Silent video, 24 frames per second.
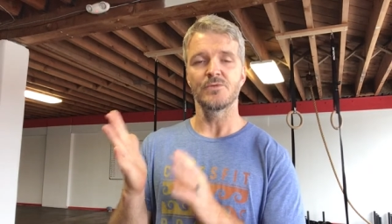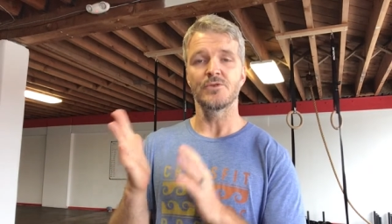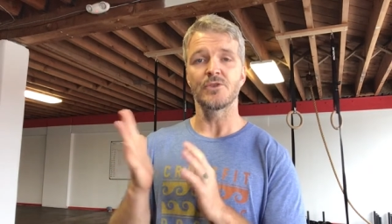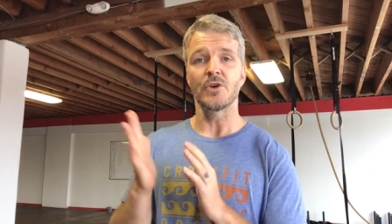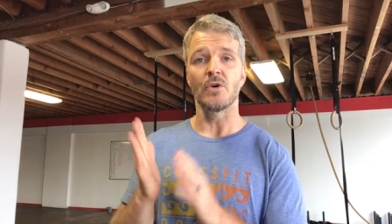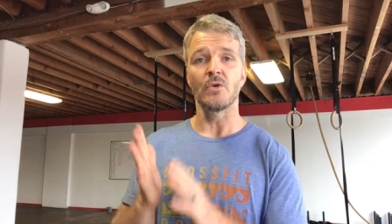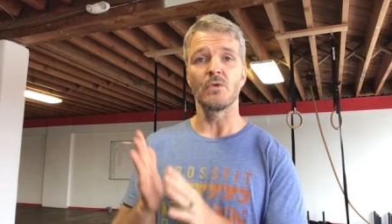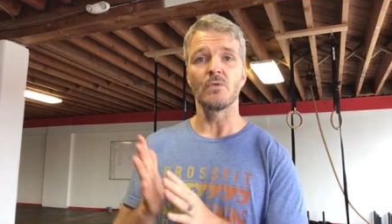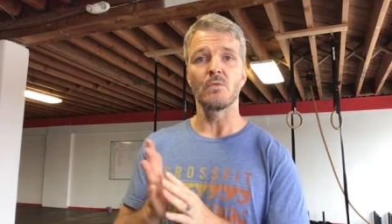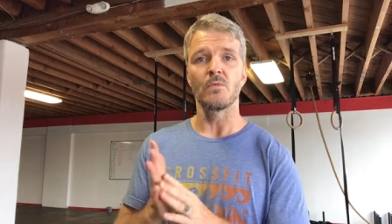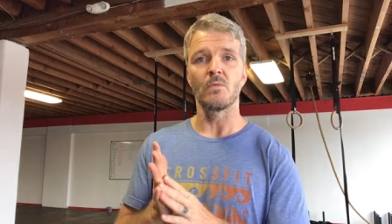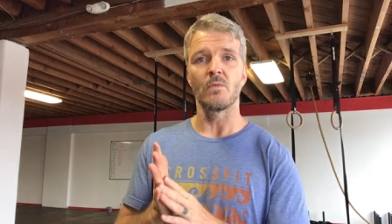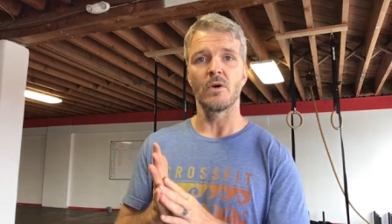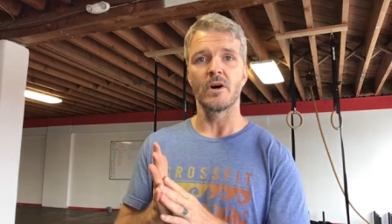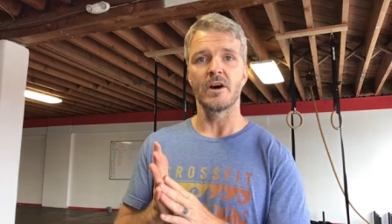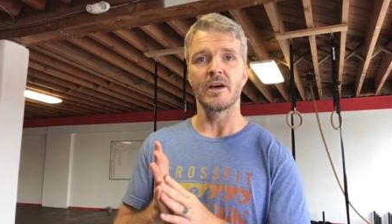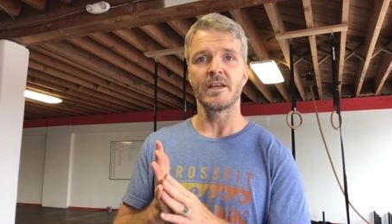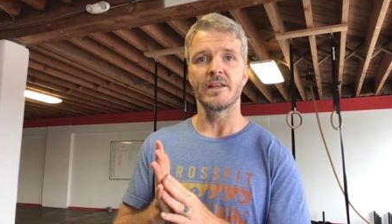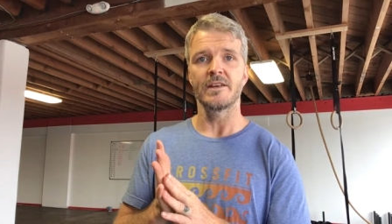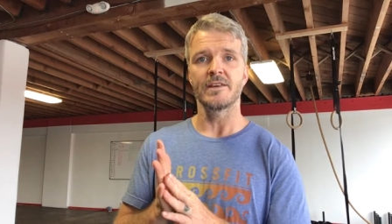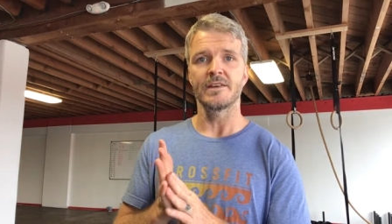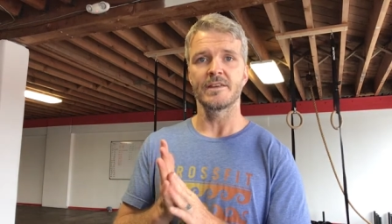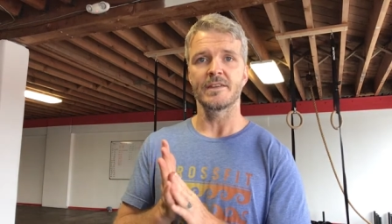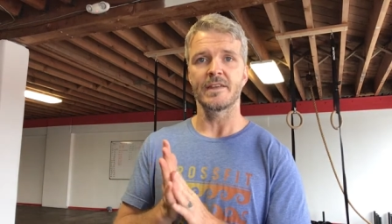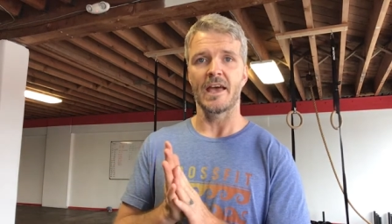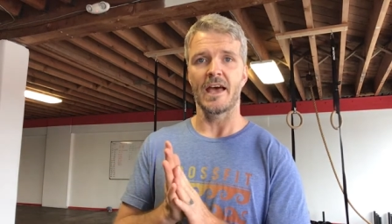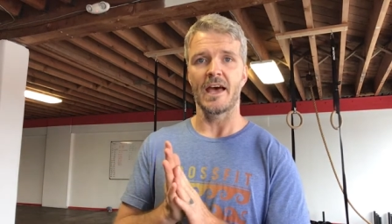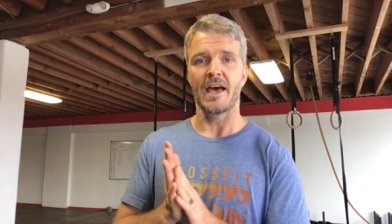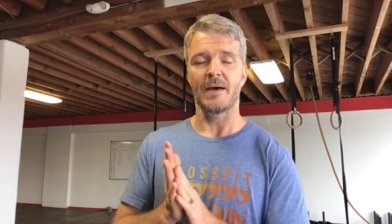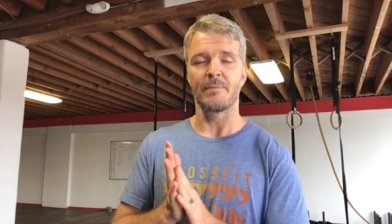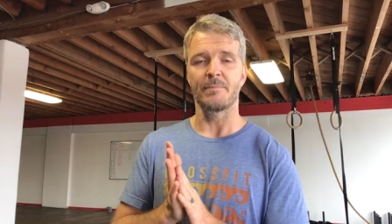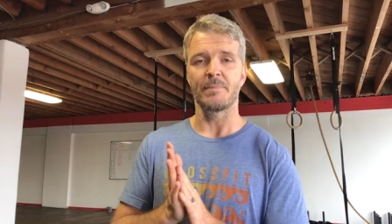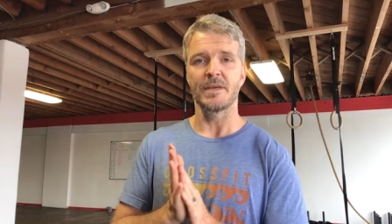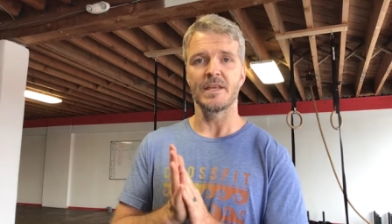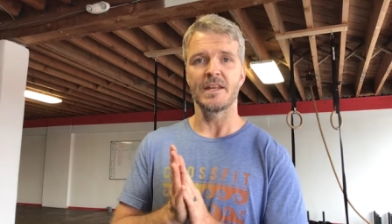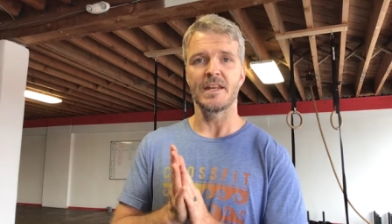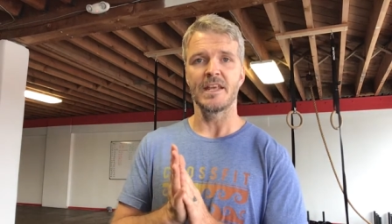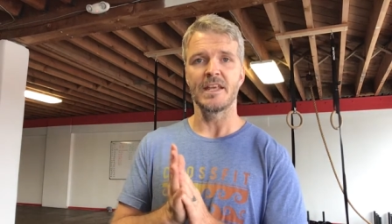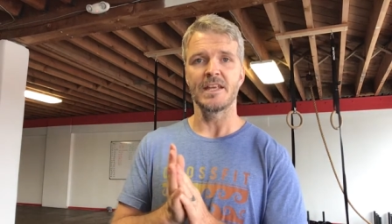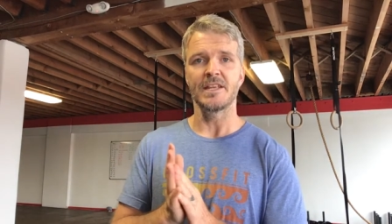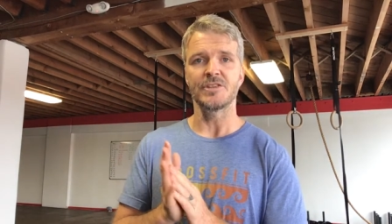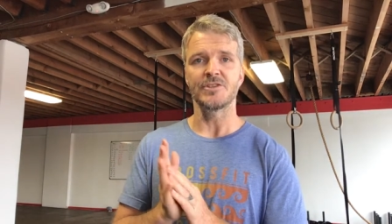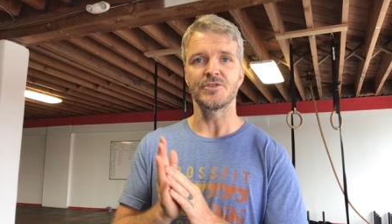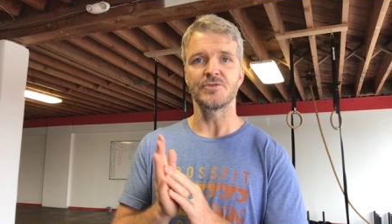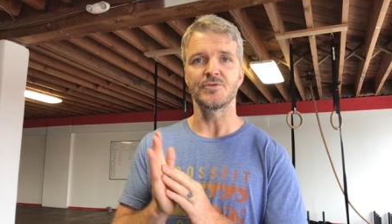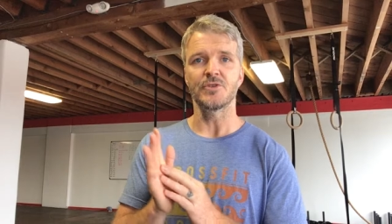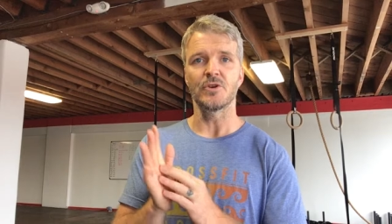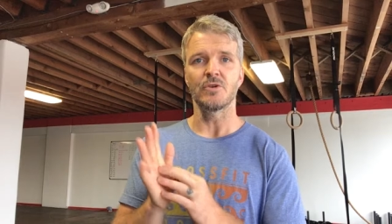don't want to happen
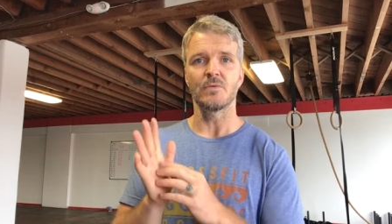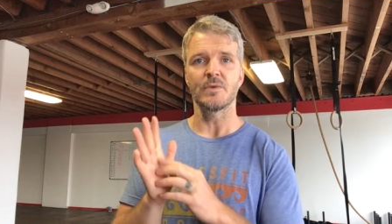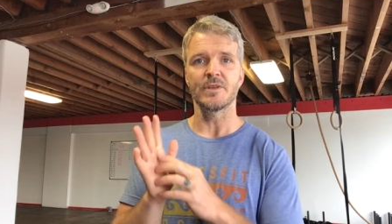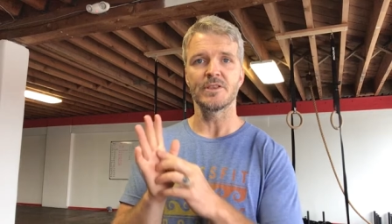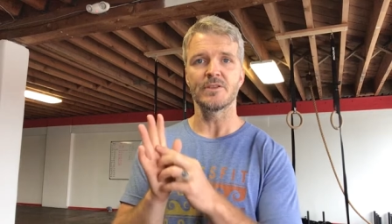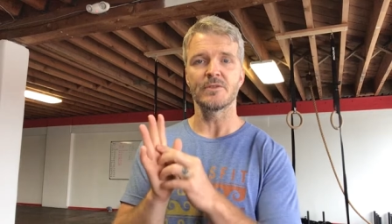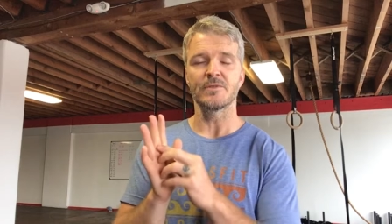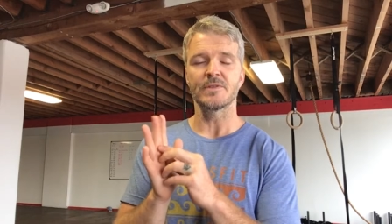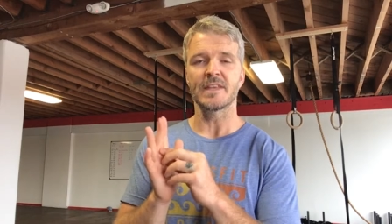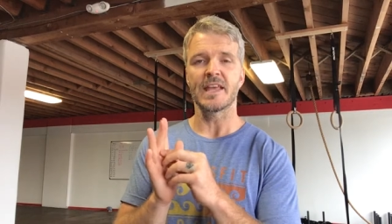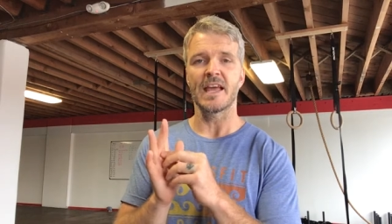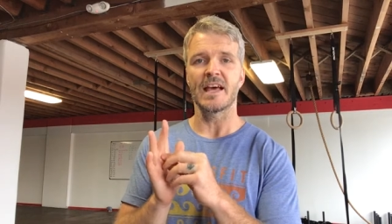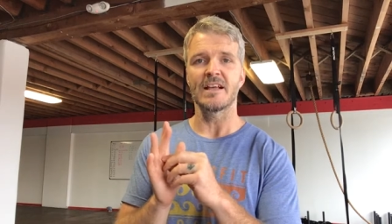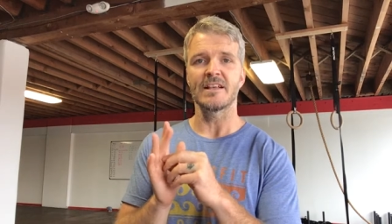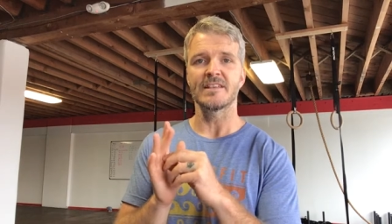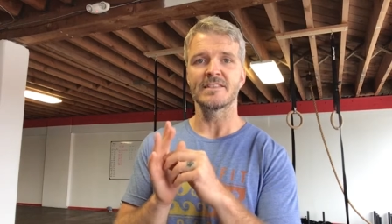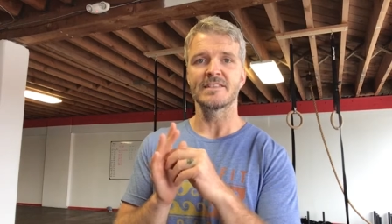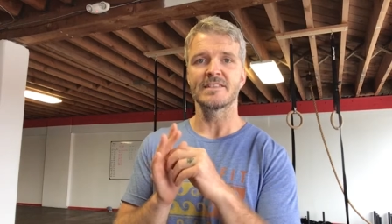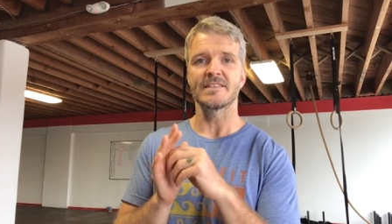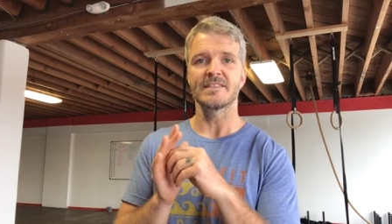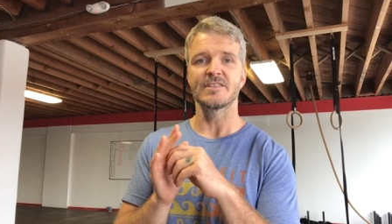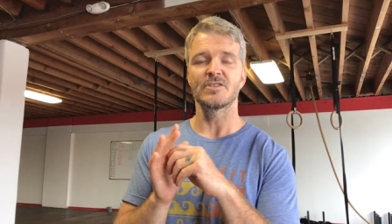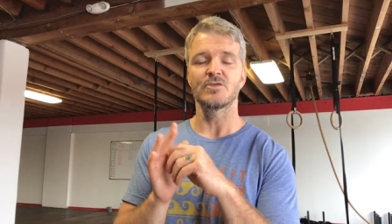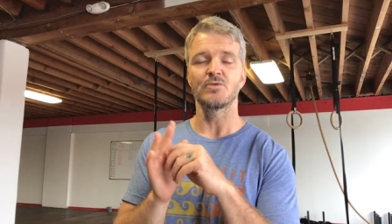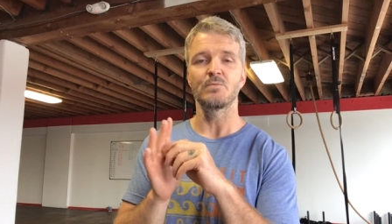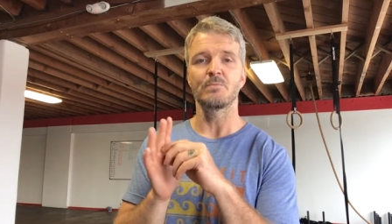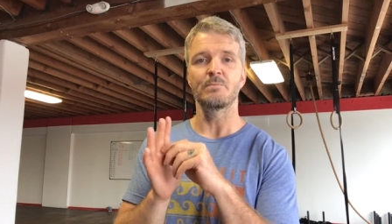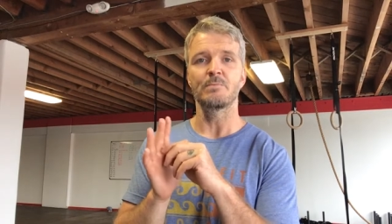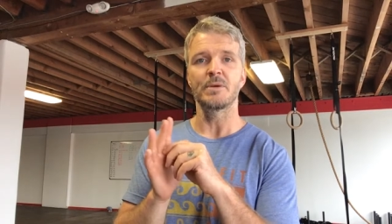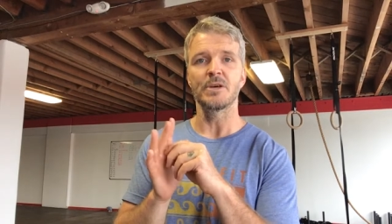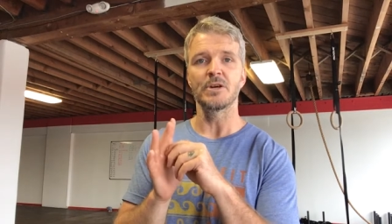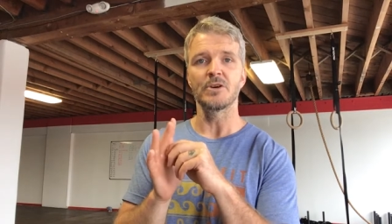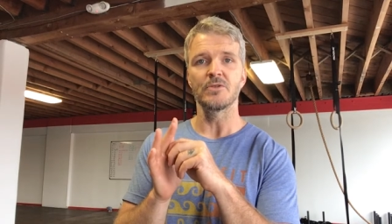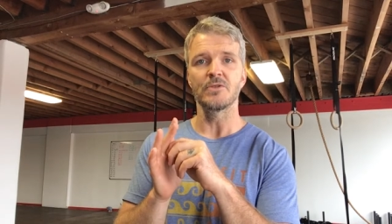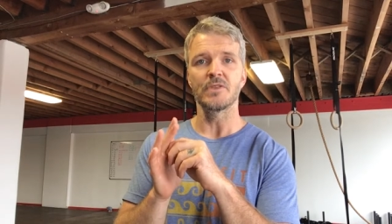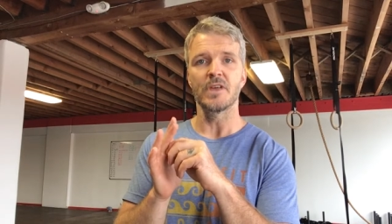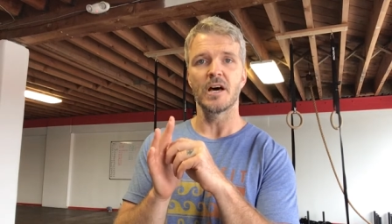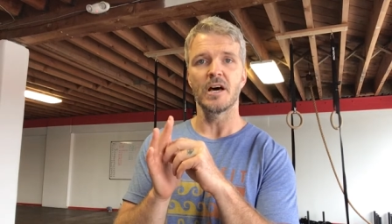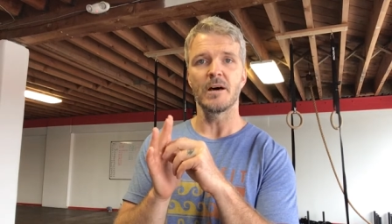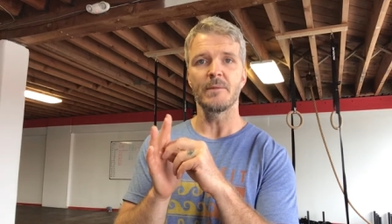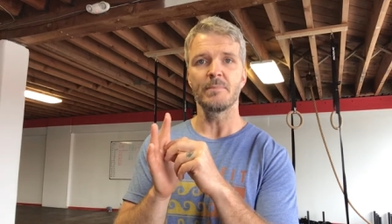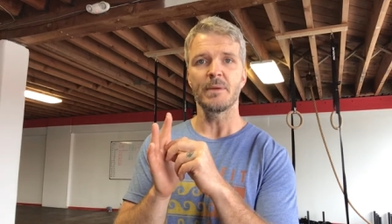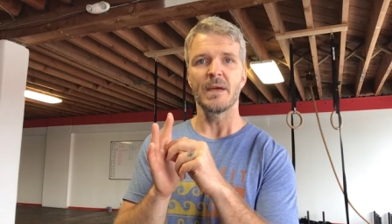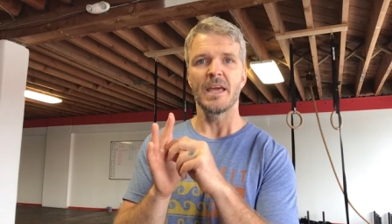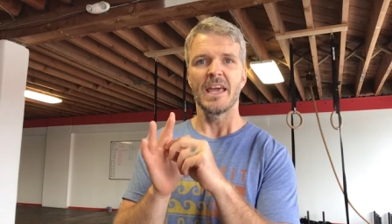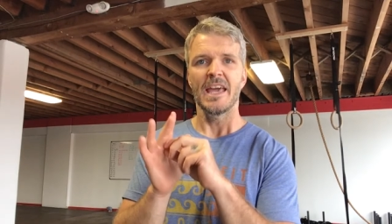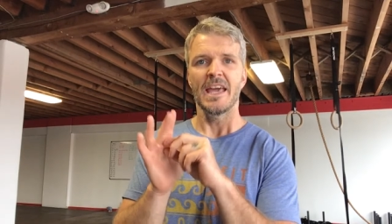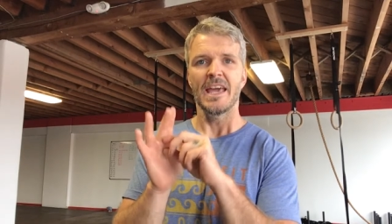is you don't want those calluses to build
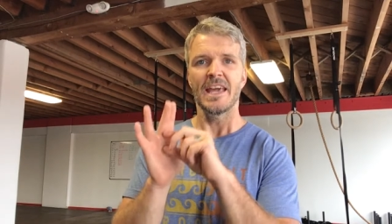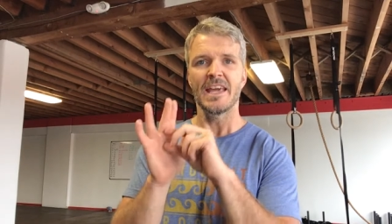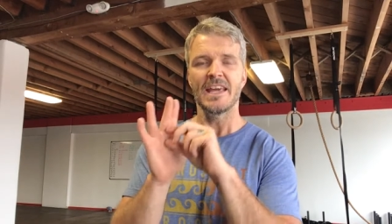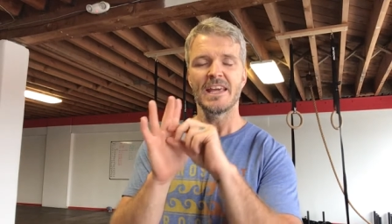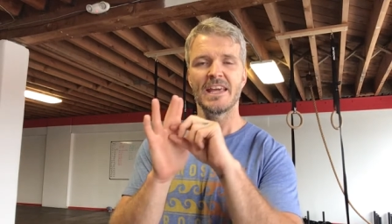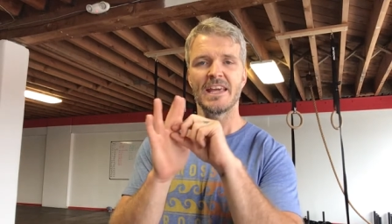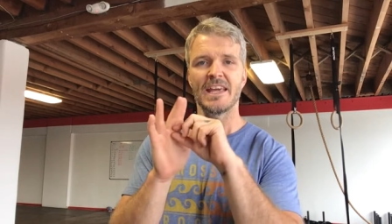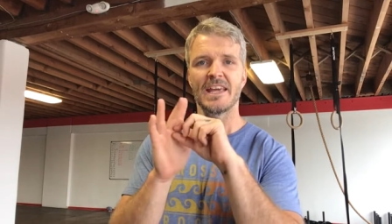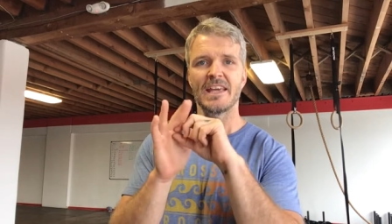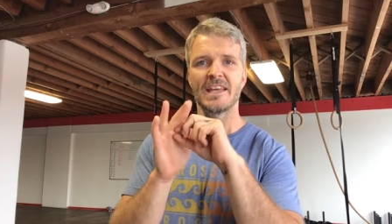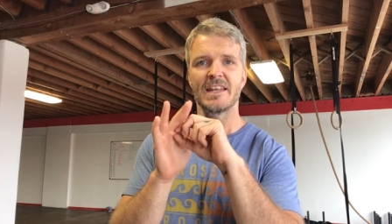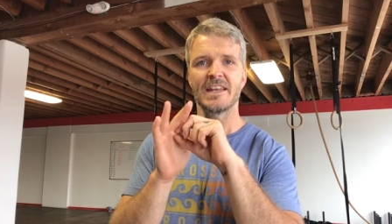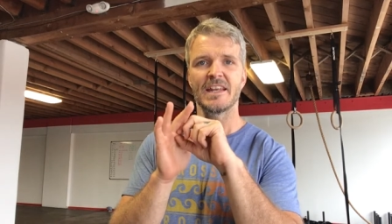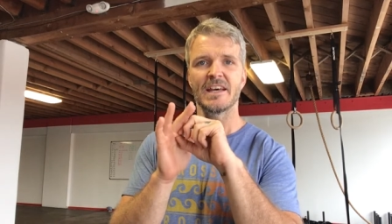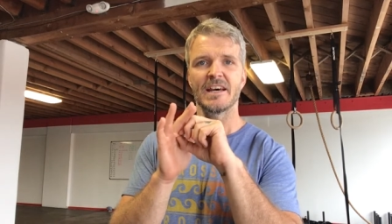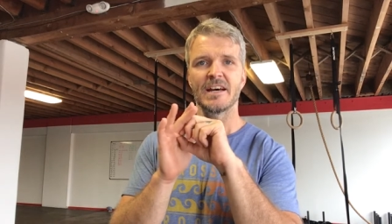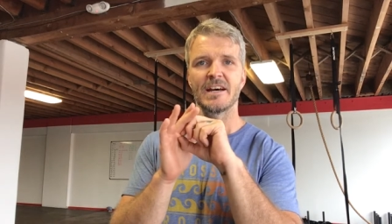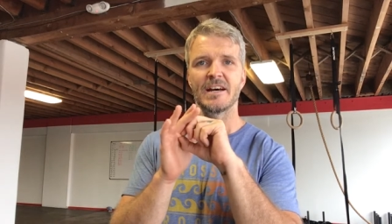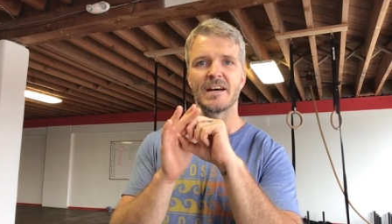up and